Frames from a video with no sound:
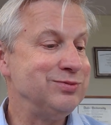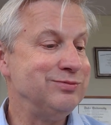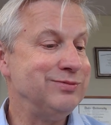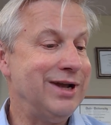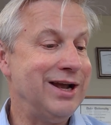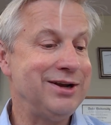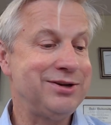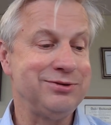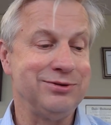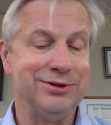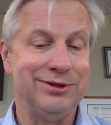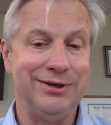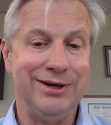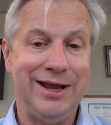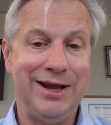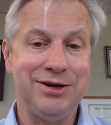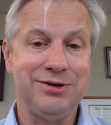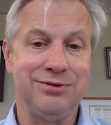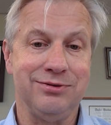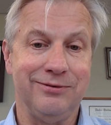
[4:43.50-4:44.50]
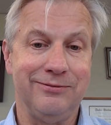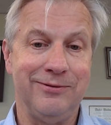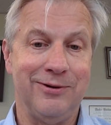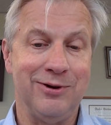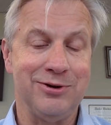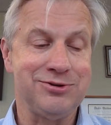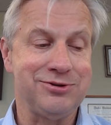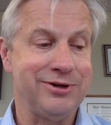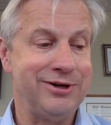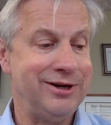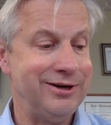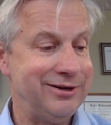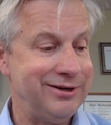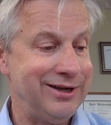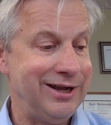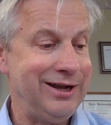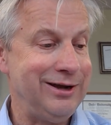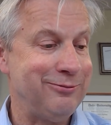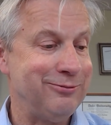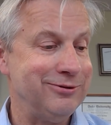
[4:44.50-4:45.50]
actually National Foster Care
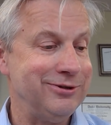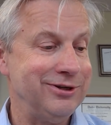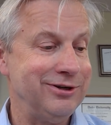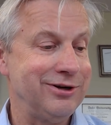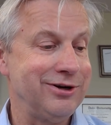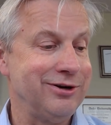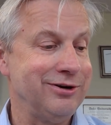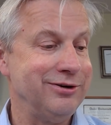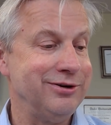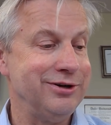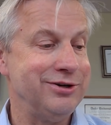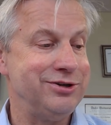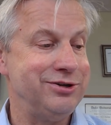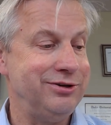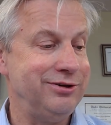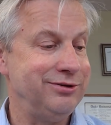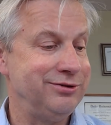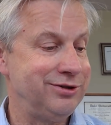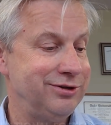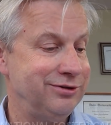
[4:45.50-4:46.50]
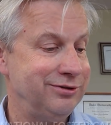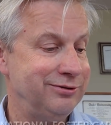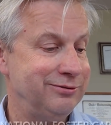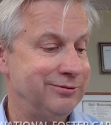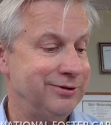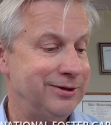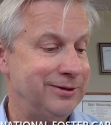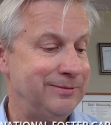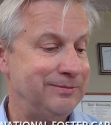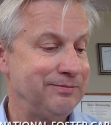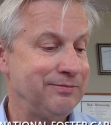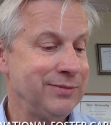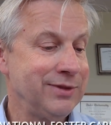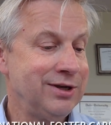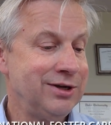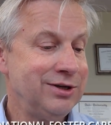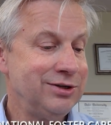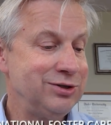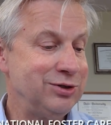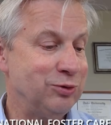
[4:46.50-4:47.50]
Day. I want to encourage you to
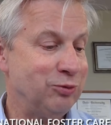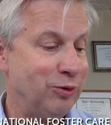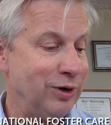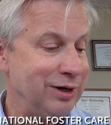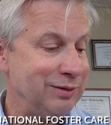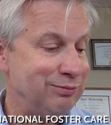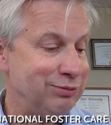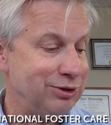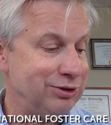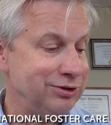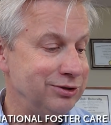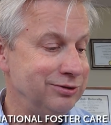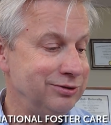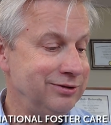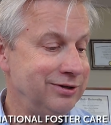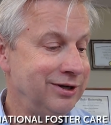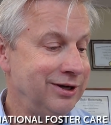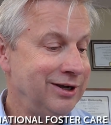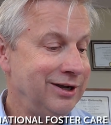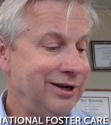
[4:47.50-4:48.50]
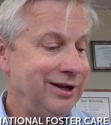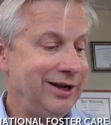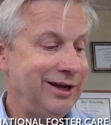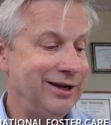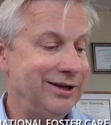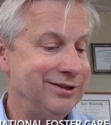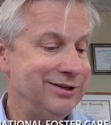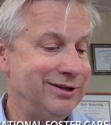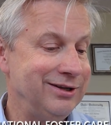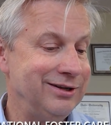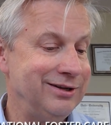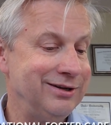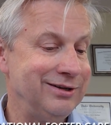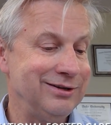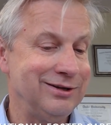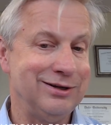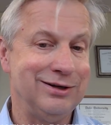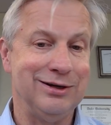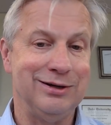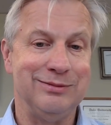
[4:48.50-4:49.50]
wear blue and
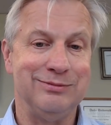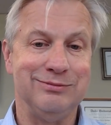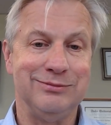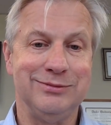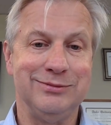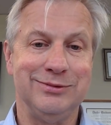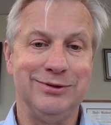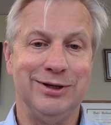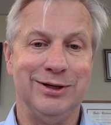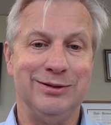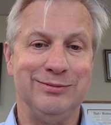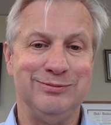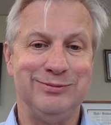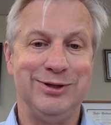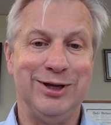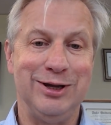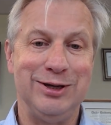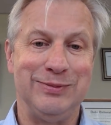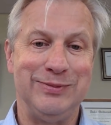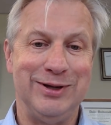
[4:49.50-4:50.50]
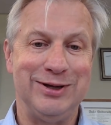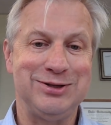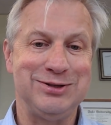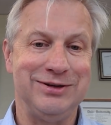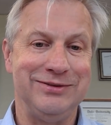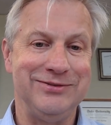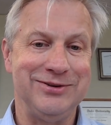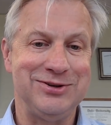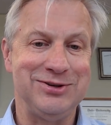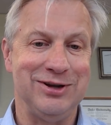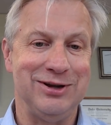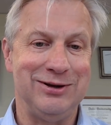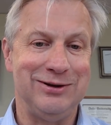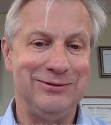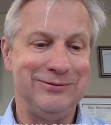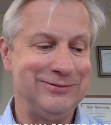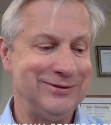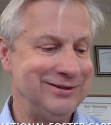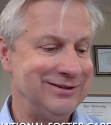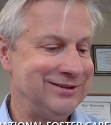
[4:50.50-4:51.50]
then take a picture of
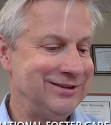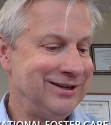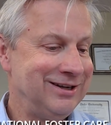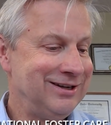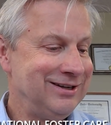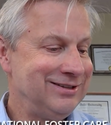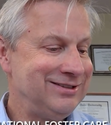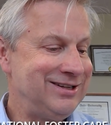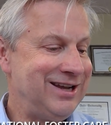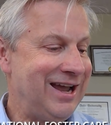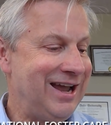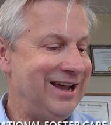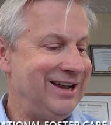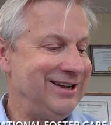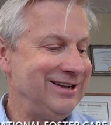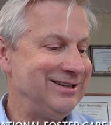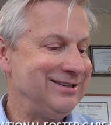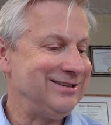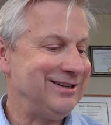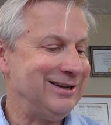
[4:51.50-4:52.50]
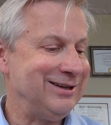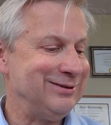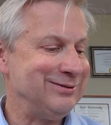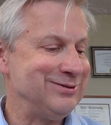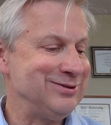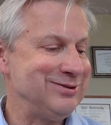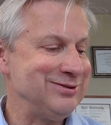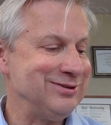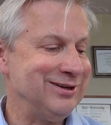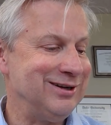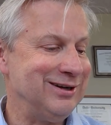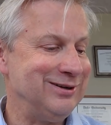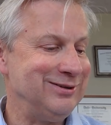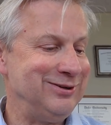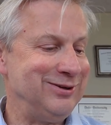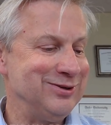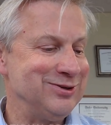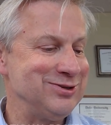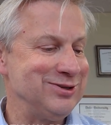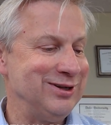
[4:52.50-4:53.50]
yourself and tag it, and you
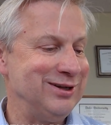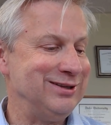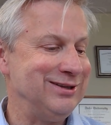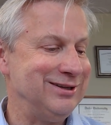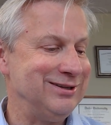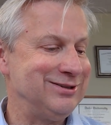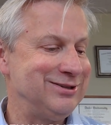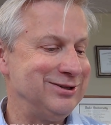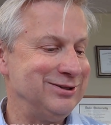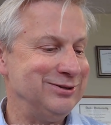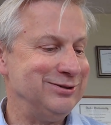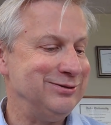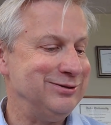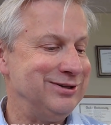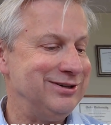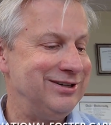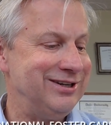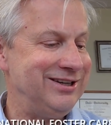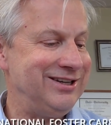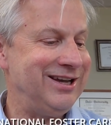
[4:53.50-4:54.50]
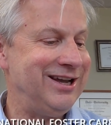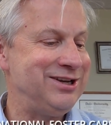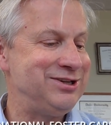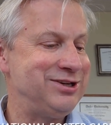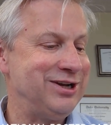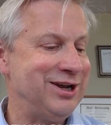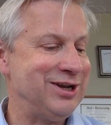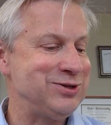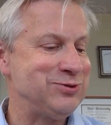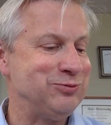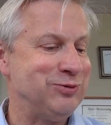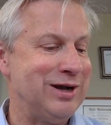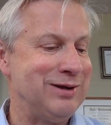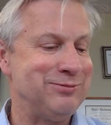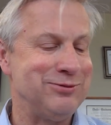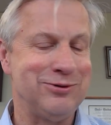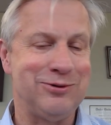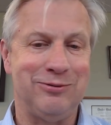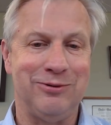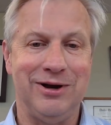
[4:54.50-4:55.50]
can send it to DHS
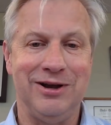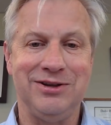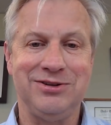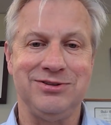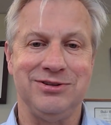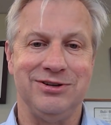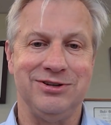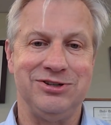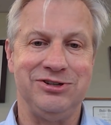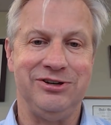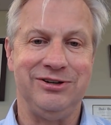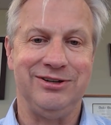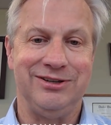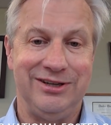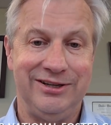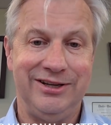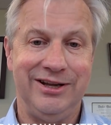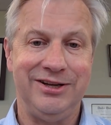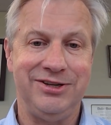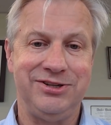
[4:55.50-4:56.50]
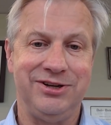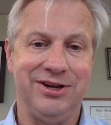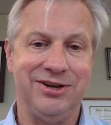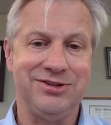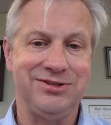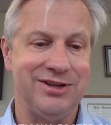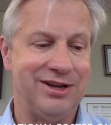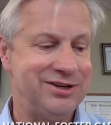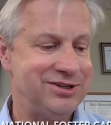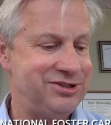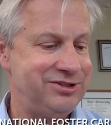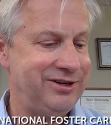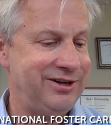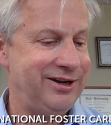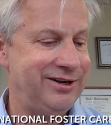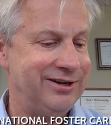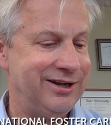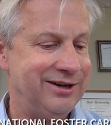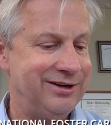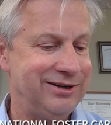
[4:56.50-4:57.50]
web requests at
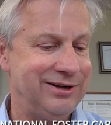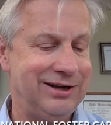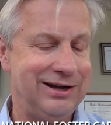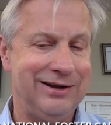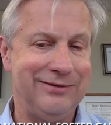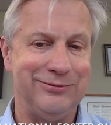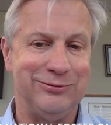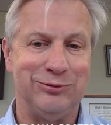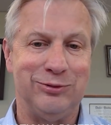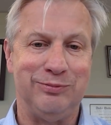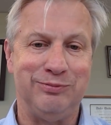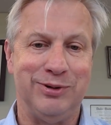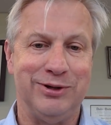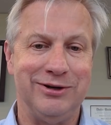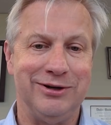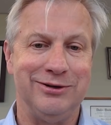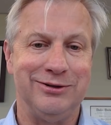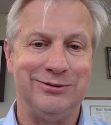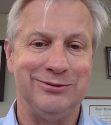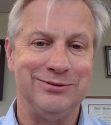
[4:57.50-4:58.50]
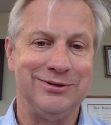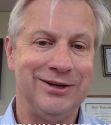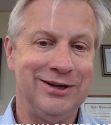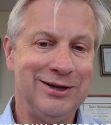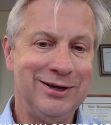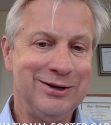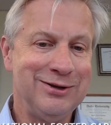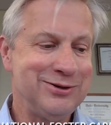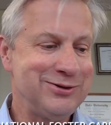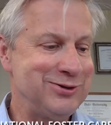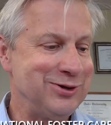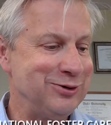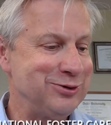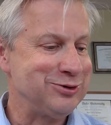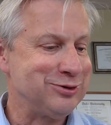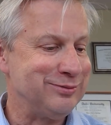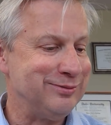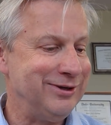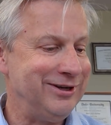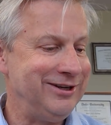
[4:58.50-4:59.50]
dhs.ga.gov, and we'll put it on
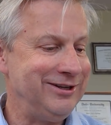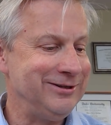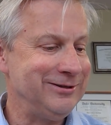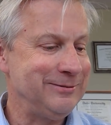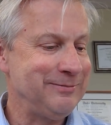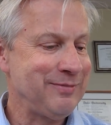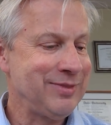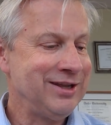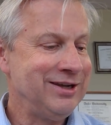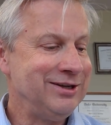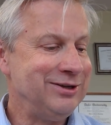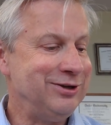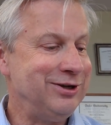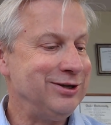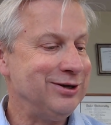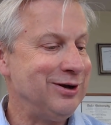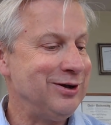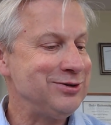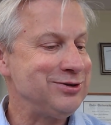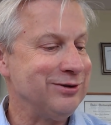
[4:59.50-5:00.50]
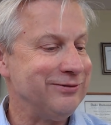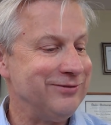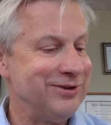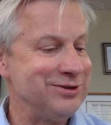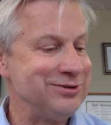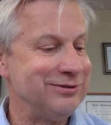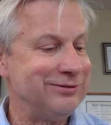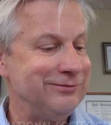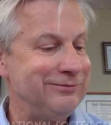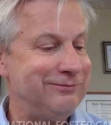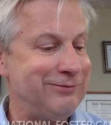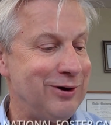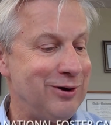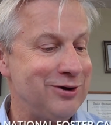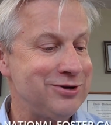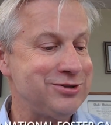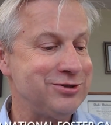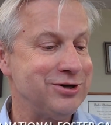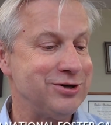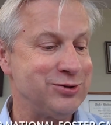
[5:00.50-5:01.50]
social media. You can also visit
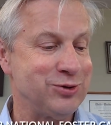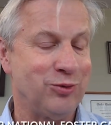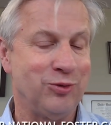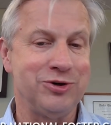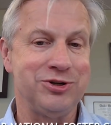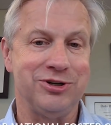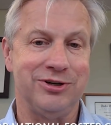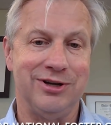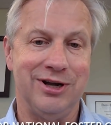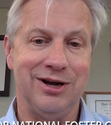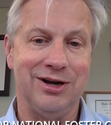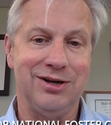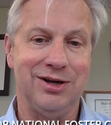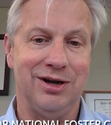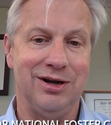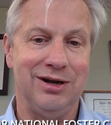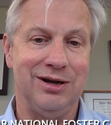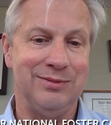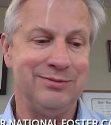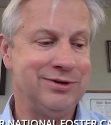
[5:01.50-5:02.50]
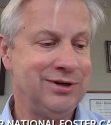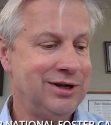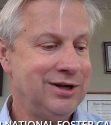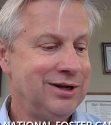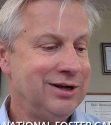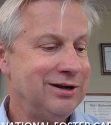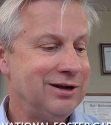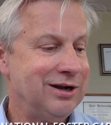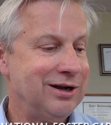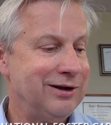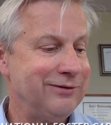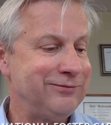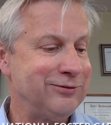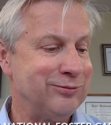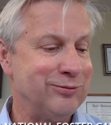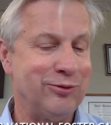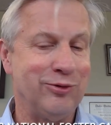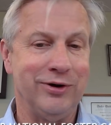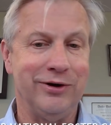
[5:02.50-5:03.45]
fostergeorgia.com for more